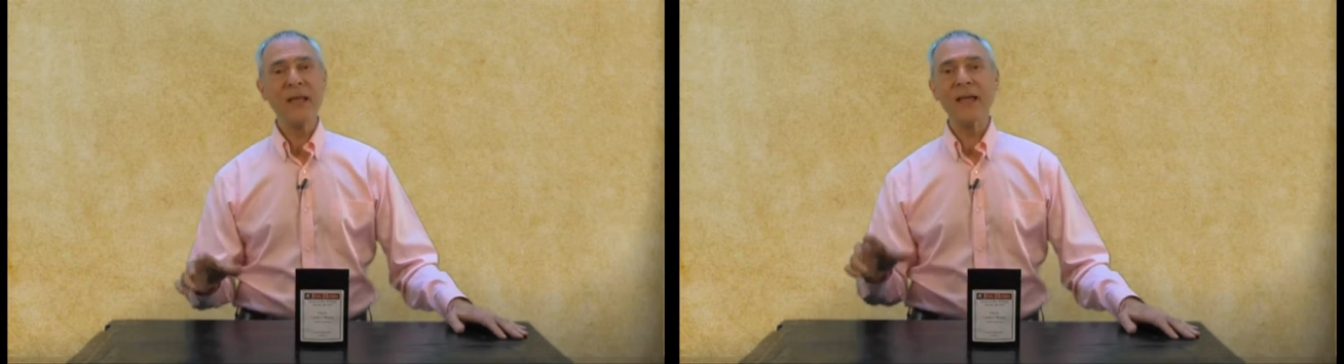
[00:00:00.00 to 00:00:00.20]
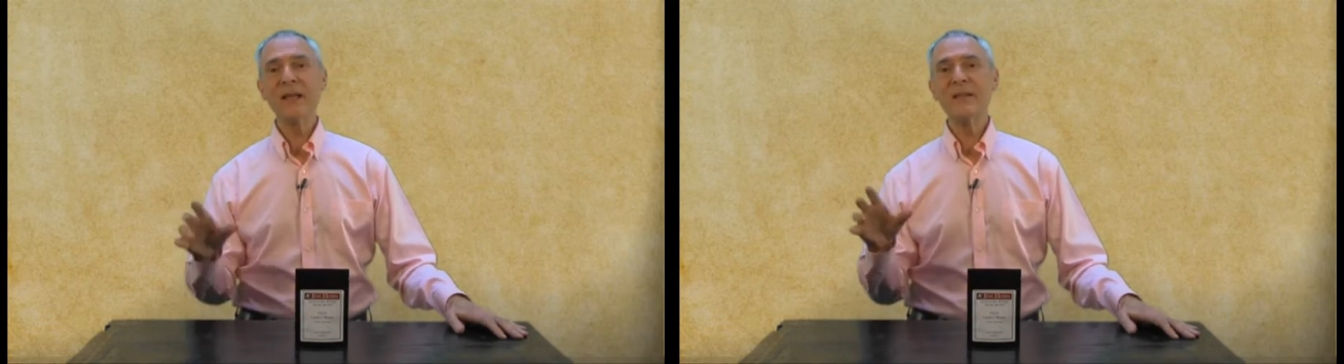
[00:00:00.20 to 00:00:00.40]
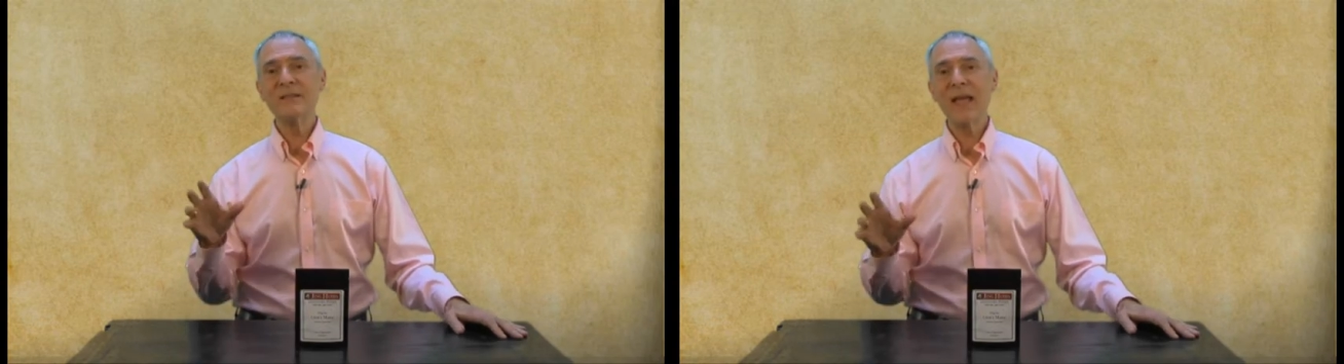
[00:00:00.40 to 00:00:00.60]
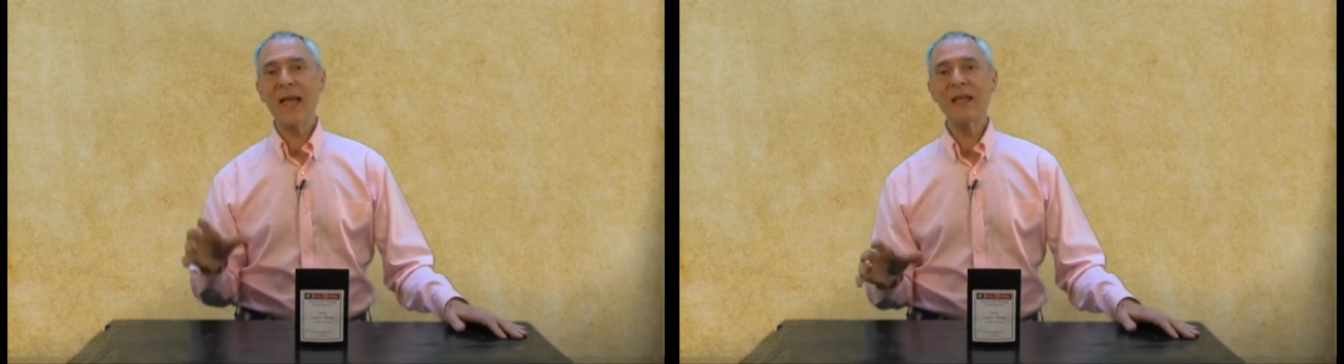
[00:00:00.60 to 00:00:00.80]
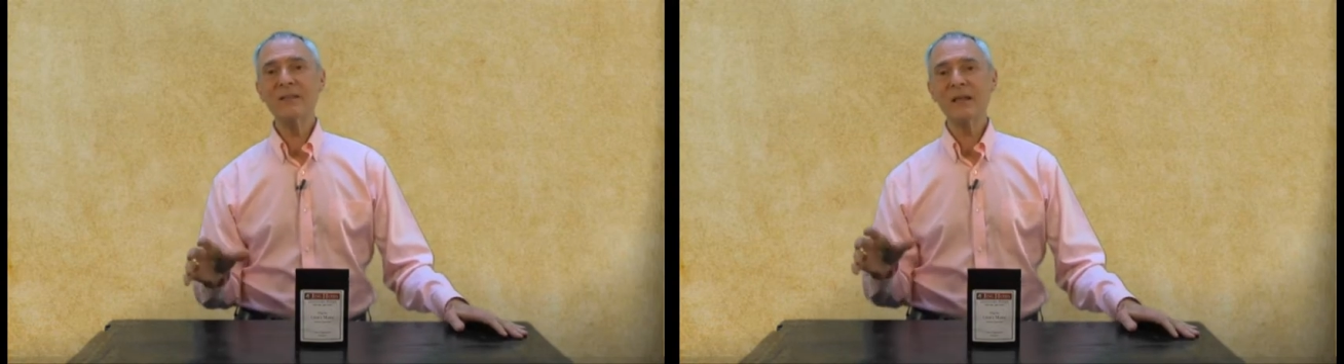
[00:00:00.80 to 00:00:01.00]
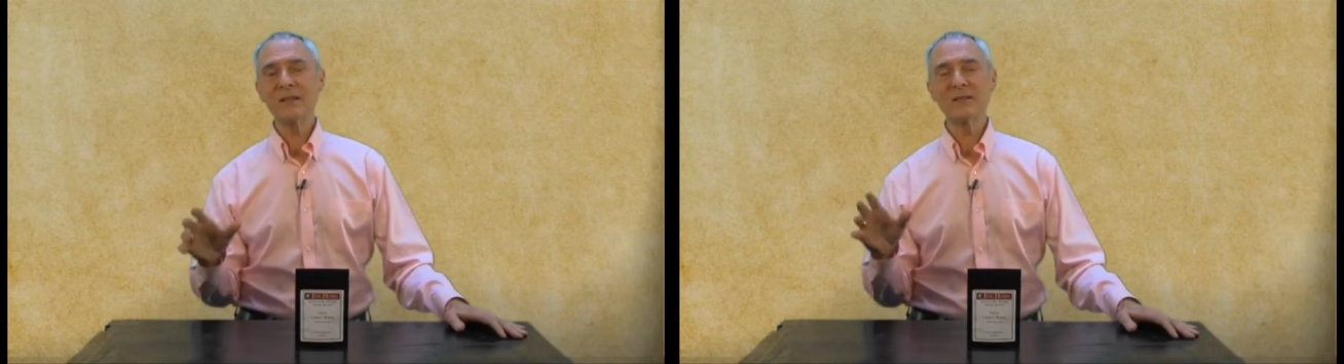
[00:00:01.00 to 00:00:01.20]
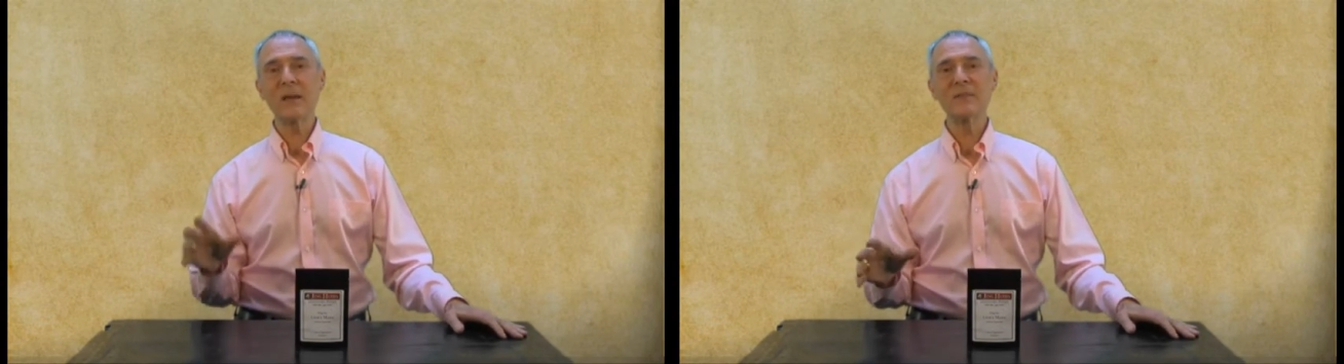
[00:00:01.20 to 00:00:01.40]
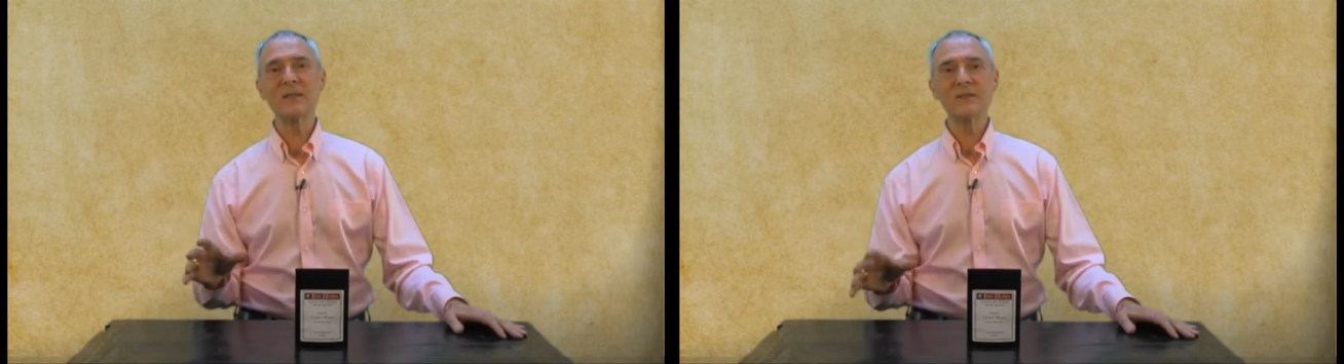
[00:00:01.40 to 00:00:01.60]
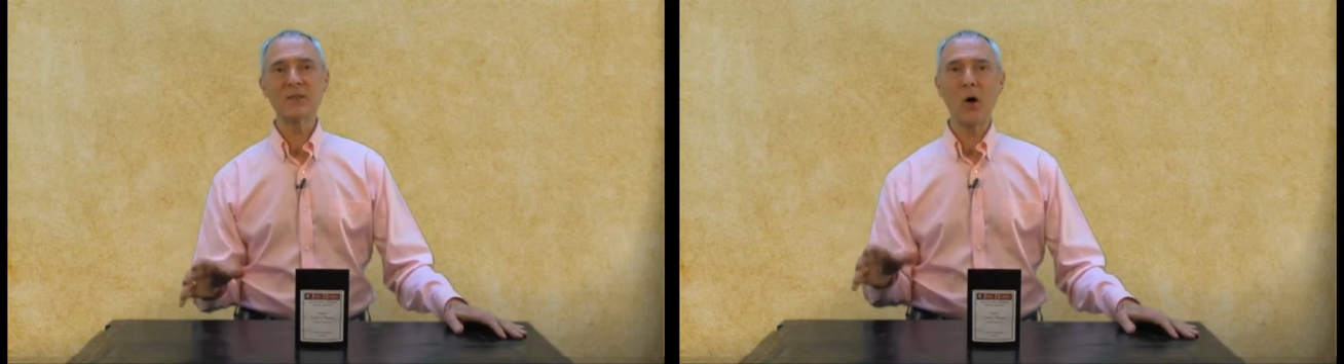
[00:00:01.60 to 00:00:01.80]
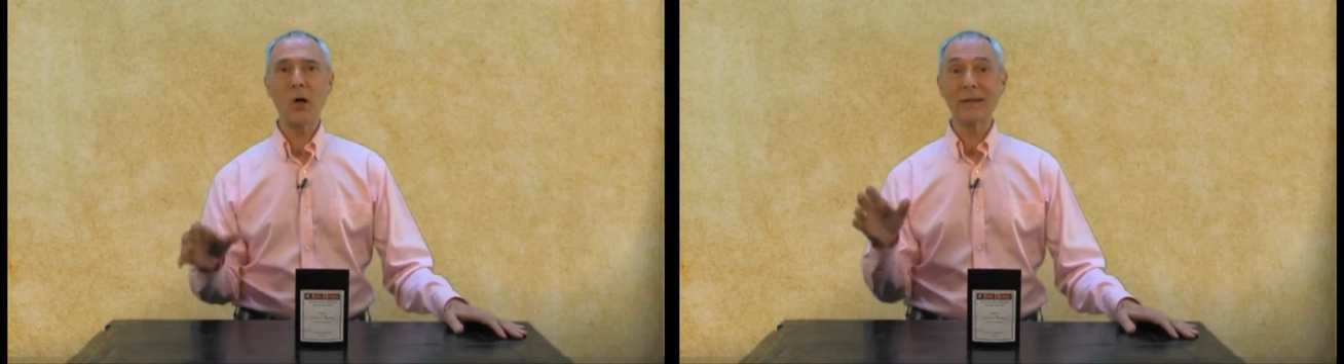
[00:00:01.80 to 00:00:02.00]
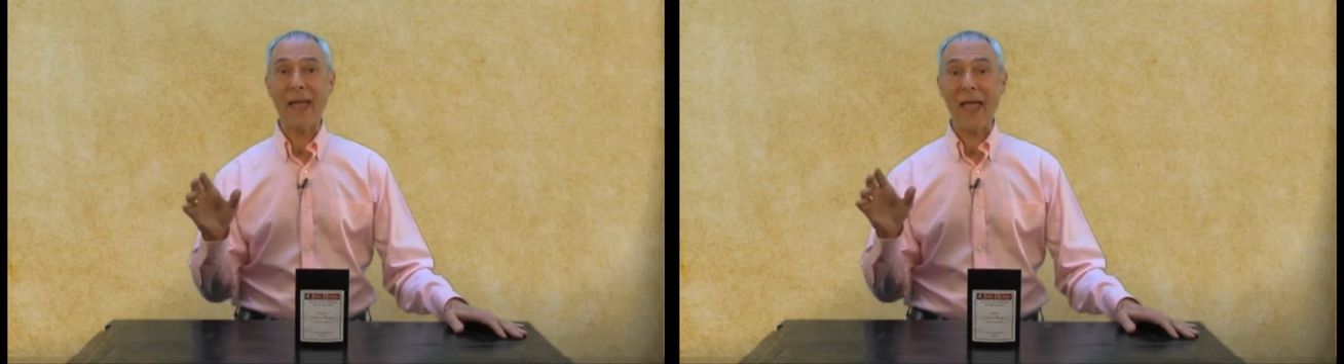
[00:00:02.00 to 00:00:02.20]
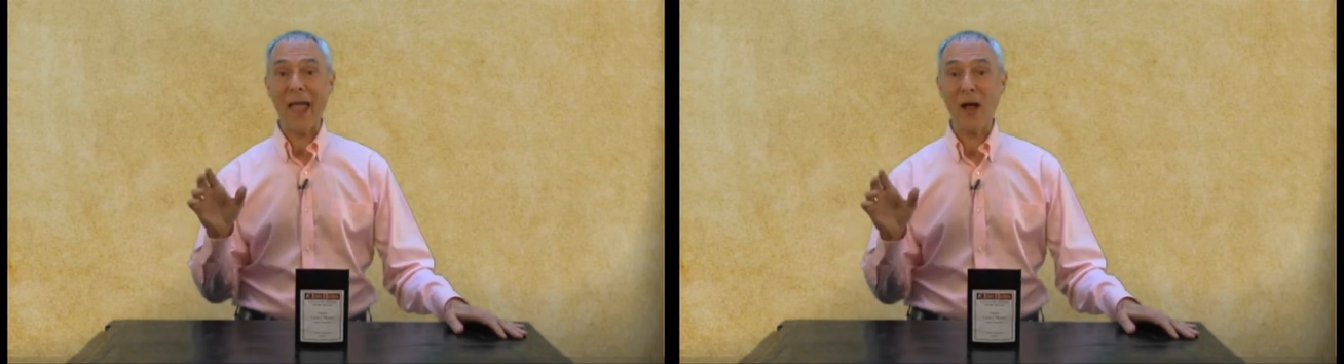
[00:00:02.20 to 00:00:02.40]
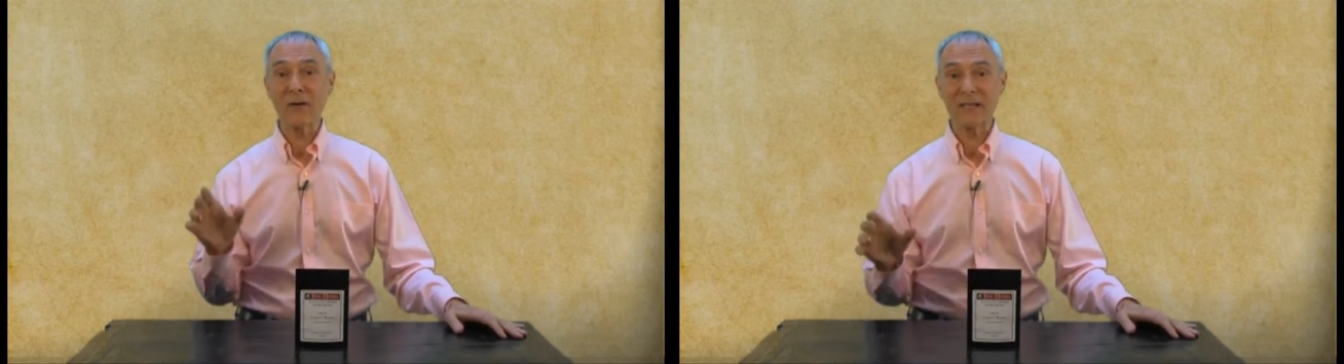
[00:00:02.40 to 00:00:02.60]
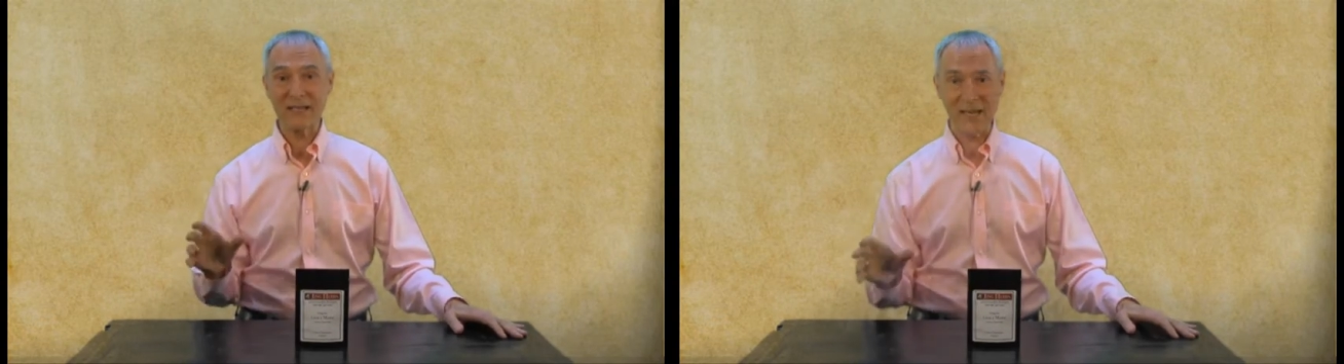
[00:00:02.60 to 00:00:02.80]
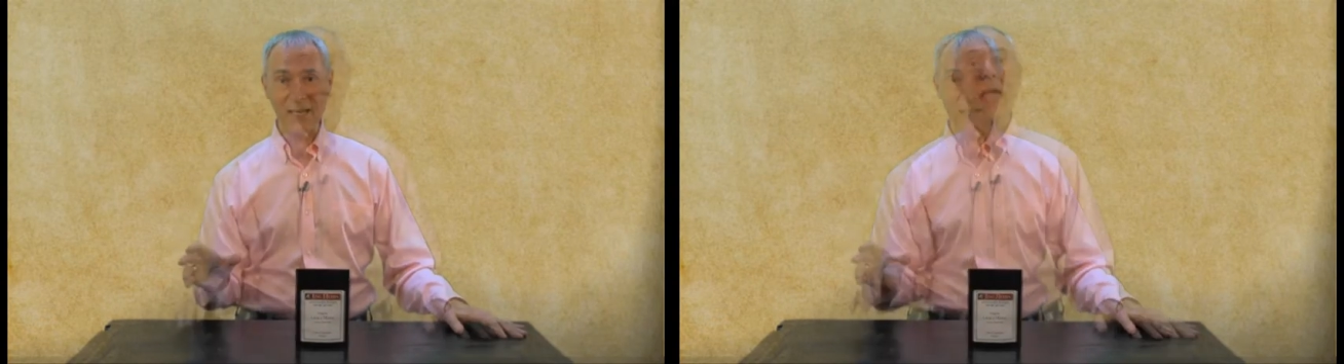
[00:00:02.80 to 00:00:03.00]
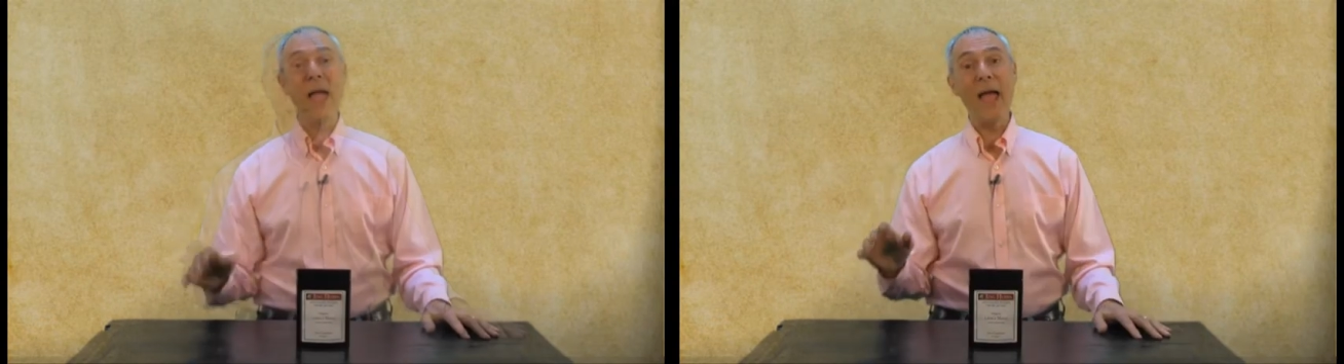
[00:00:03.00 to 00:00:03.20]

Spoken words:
it contains a substance called ericine.